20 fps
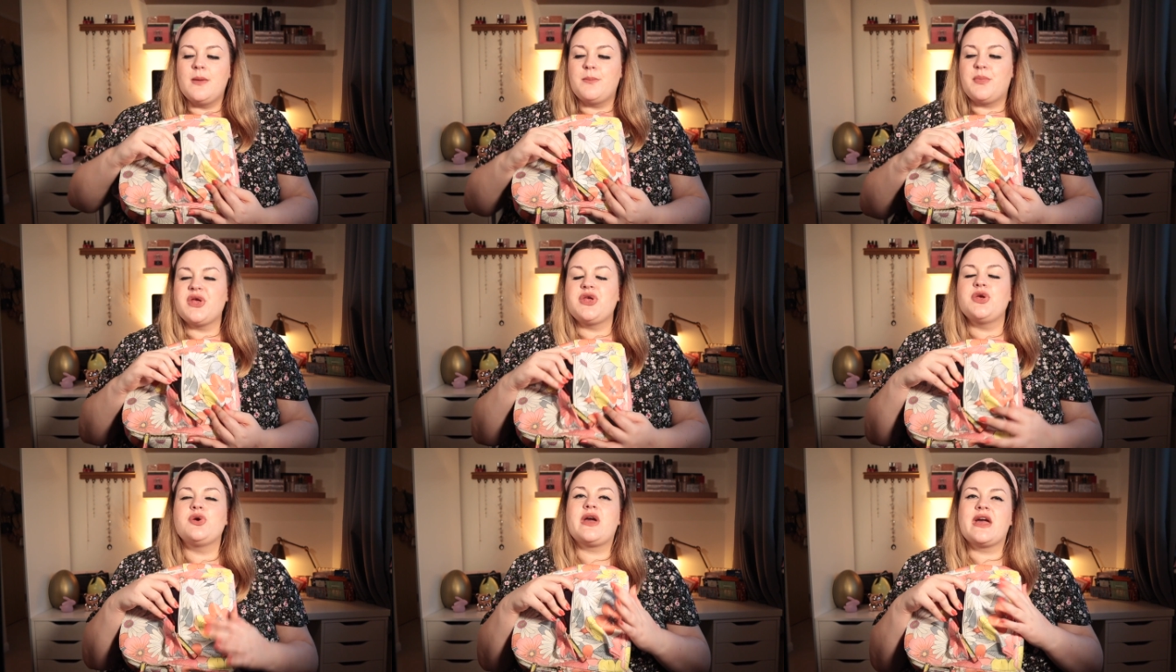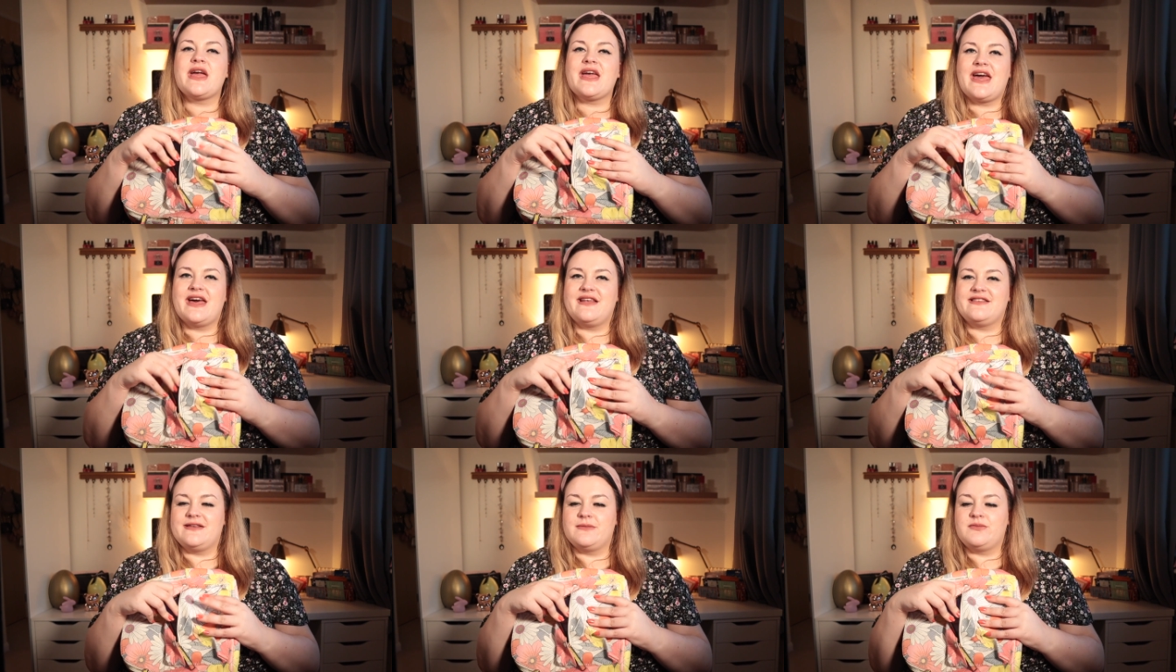but you can
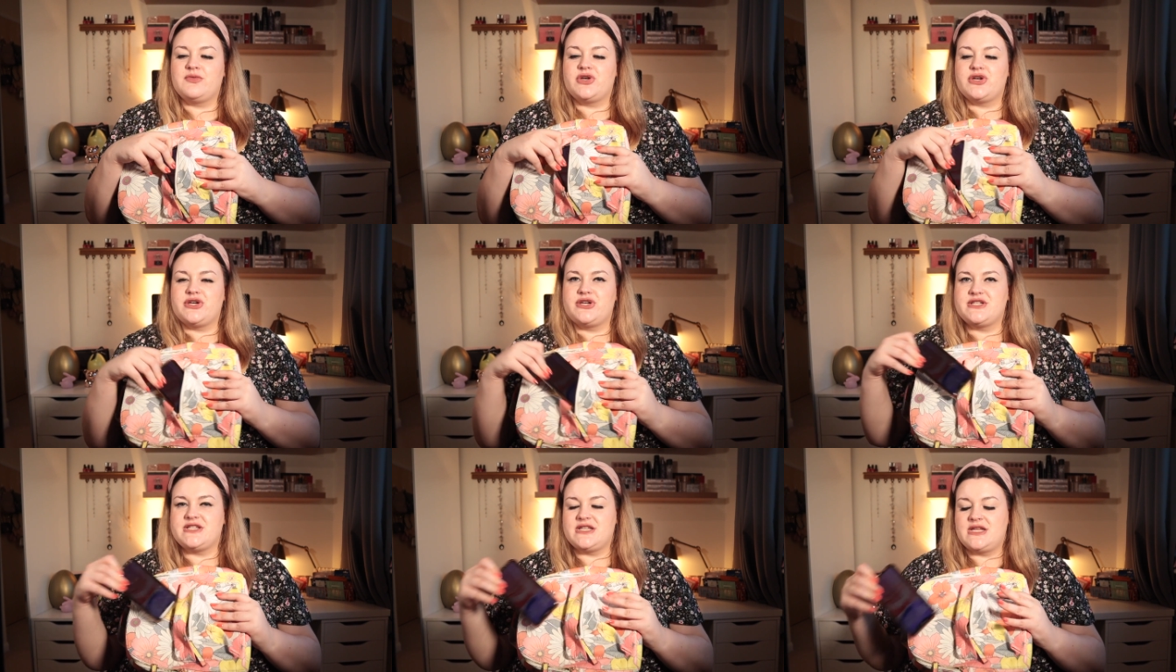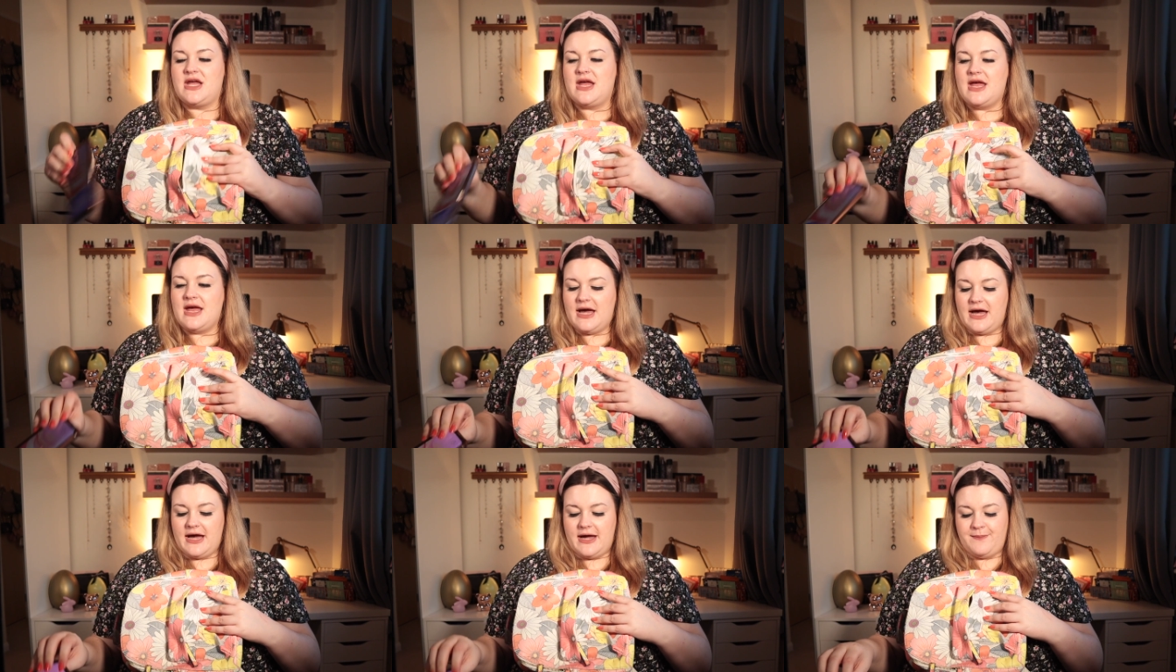get some good
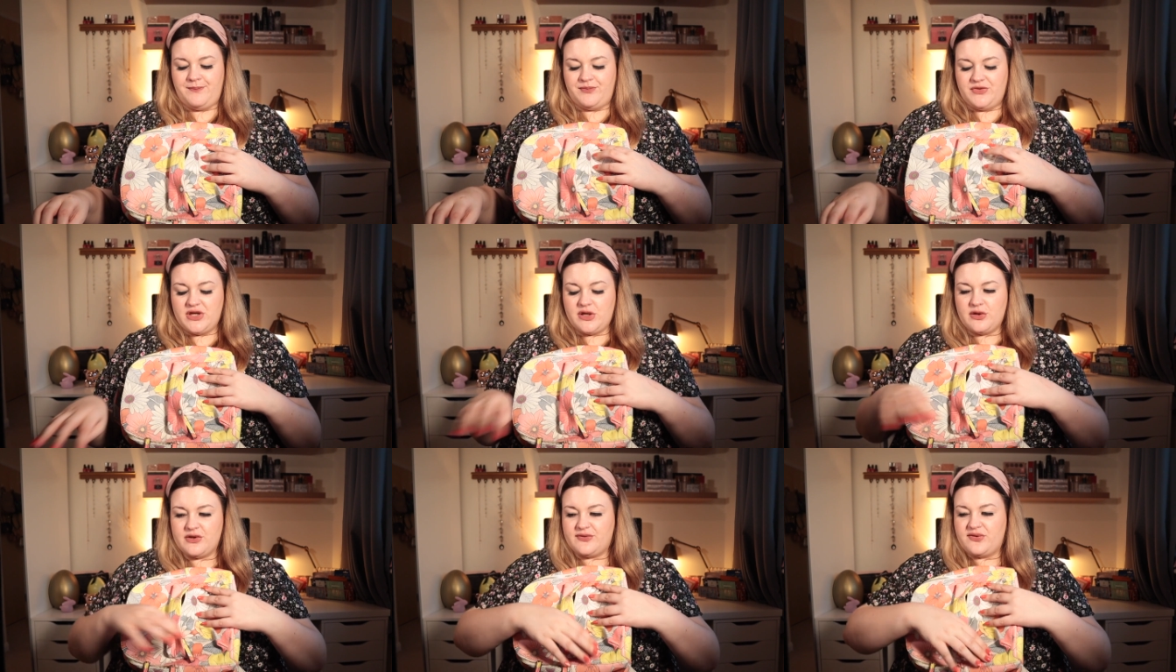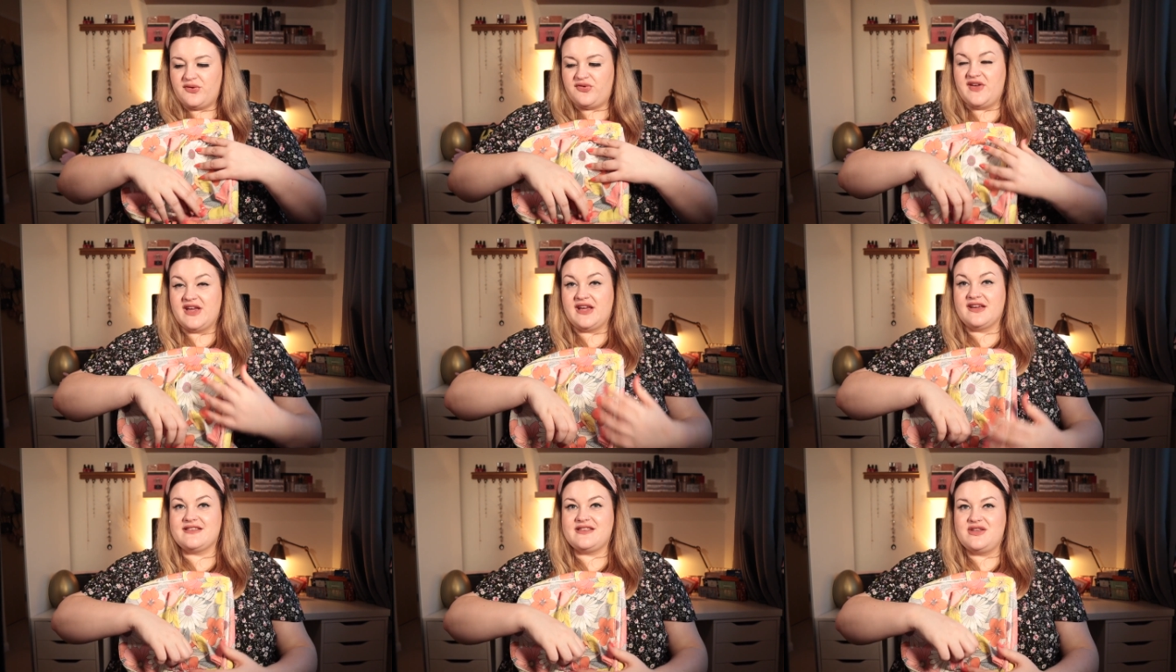um, useful
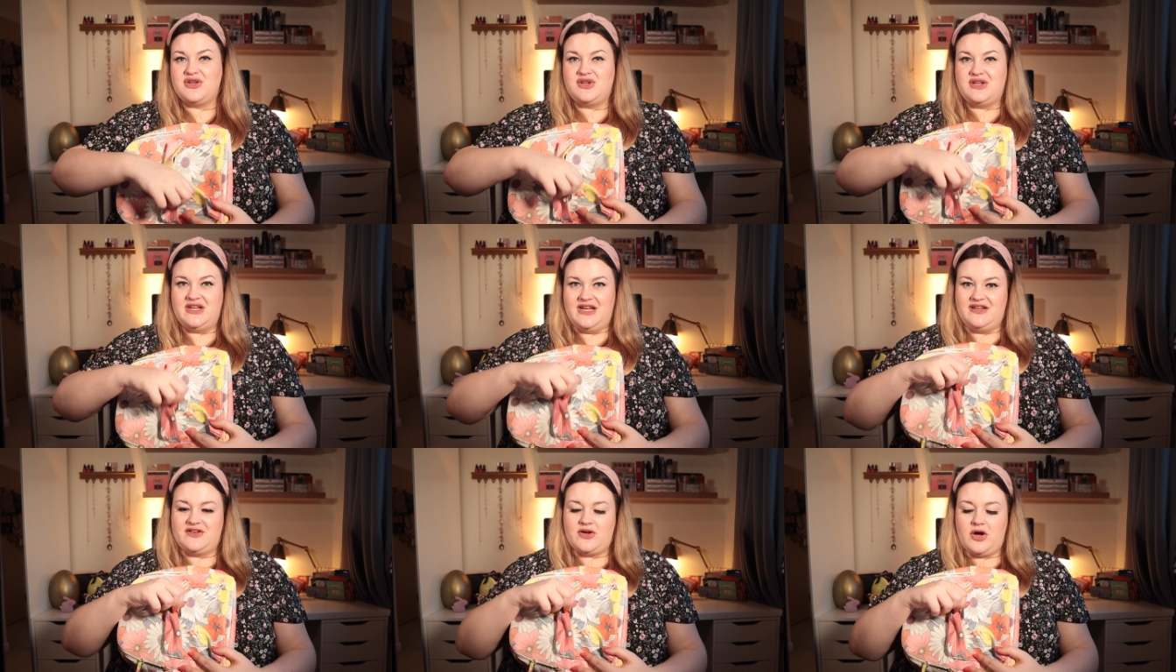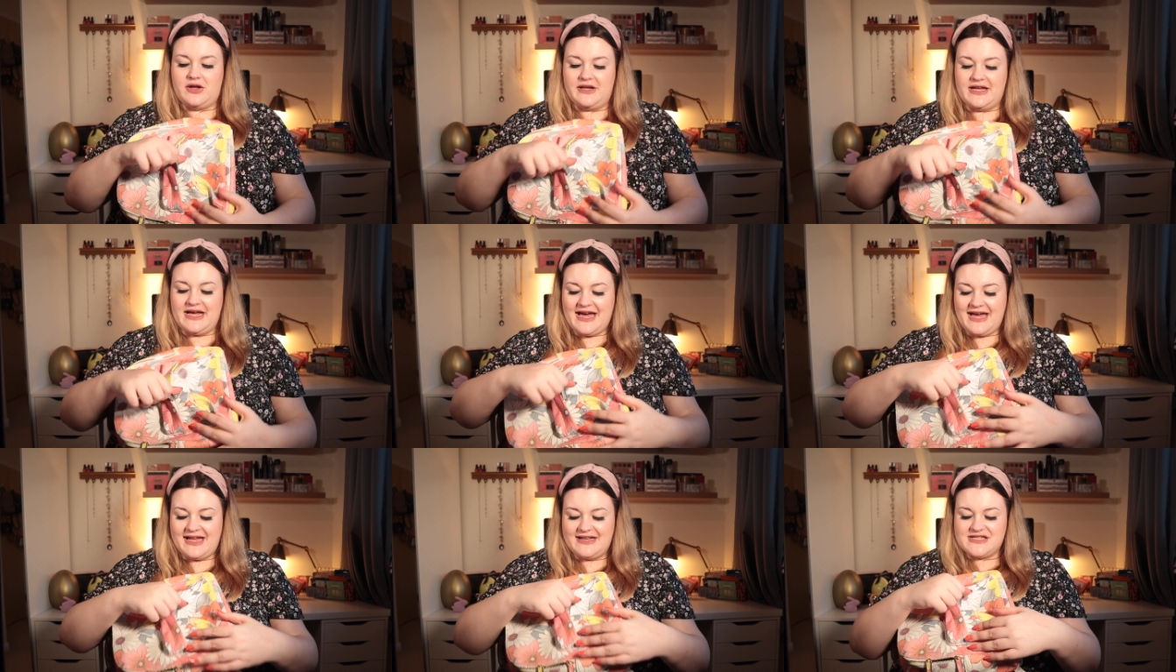things that you need
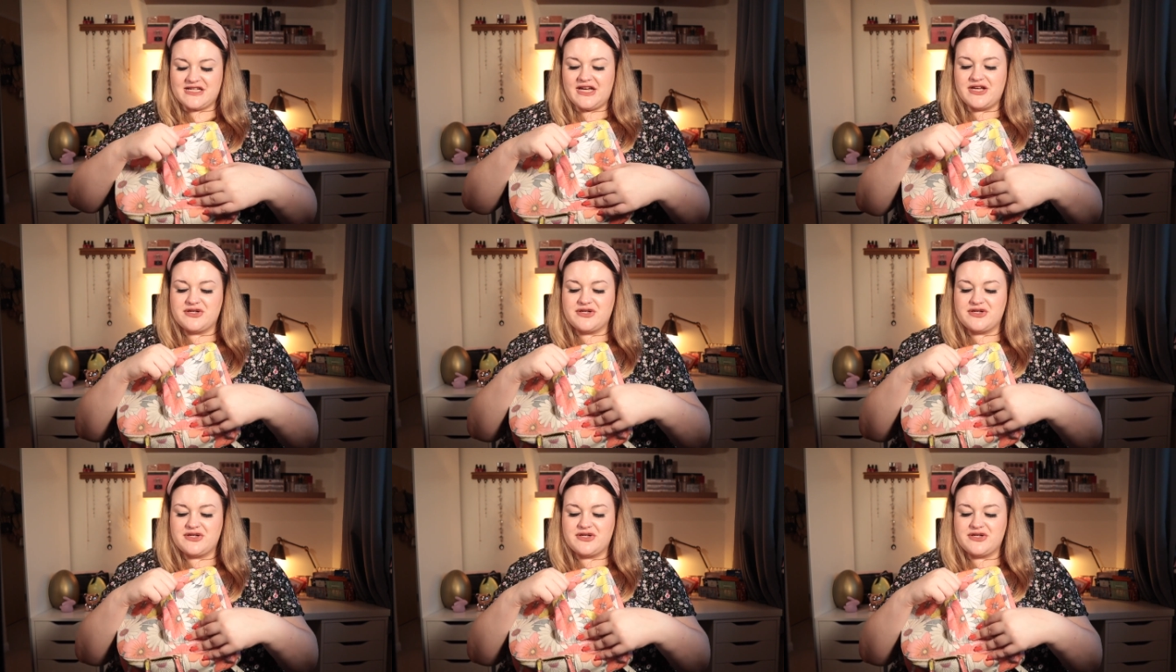on hand.